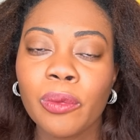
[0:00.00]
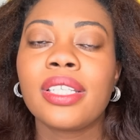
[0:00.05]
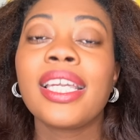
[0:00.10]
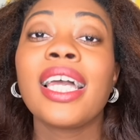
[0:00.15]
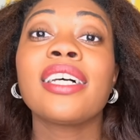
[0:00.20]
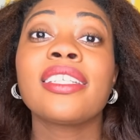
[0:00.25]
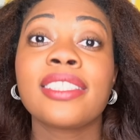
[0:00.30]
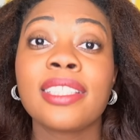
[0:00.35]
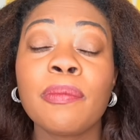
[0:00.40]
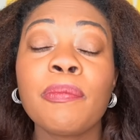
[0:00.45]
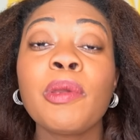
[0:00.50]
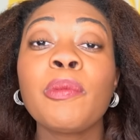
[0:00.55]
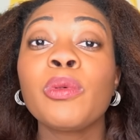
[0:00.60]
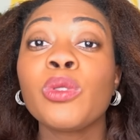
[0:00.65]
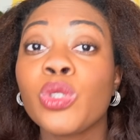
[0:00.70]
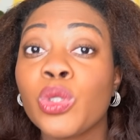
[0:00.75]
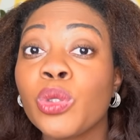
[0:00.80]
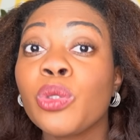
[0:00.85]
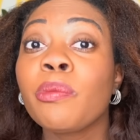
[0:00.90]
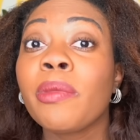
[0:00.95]
Yes, some people
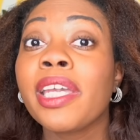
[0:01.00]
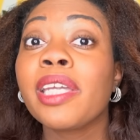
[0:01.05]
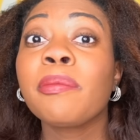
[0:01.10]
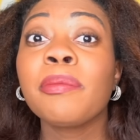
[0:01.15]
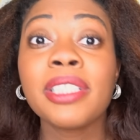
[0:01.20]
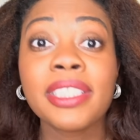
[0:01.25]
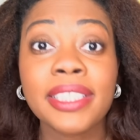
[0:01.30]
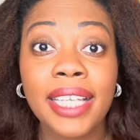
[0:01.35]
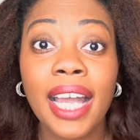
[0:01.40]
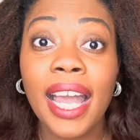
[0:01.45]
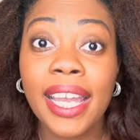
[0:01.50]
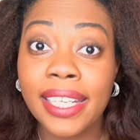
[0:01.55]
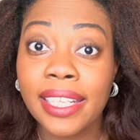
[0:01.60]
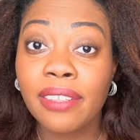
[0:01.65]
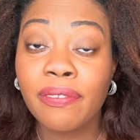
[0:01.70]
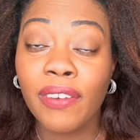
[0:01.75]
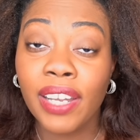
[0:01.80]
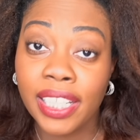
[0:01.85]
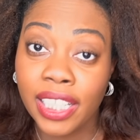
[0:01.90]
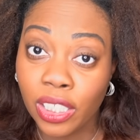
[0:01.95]
do make misguided
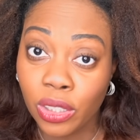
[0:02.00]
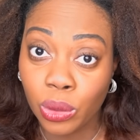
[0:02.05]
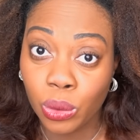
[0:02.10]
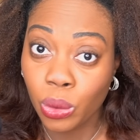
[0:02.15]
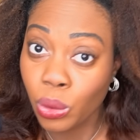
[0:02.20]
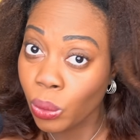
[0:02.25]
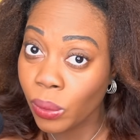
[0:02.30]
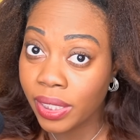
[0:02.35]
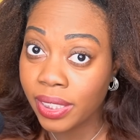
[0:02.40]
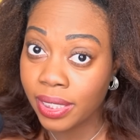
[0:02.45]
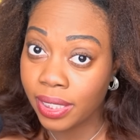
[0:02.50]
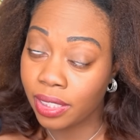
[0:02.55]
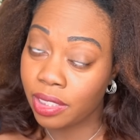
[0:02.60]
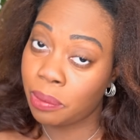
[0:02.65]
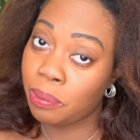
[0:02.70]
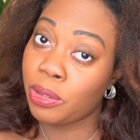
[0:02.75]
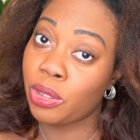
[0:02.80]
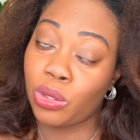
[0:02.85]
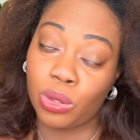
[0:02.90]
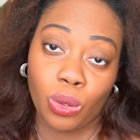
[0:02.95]
financial choices,
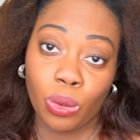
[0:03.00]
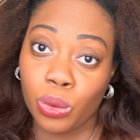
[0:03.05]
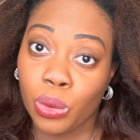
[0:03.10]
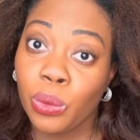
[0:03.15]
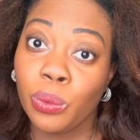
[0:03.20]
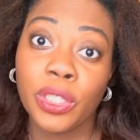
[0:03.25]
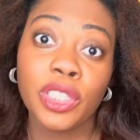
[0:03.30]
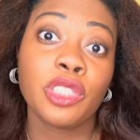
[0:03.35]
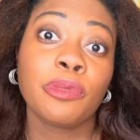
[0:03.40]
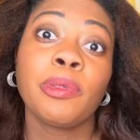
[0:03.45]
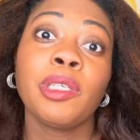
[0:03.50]
but so do rich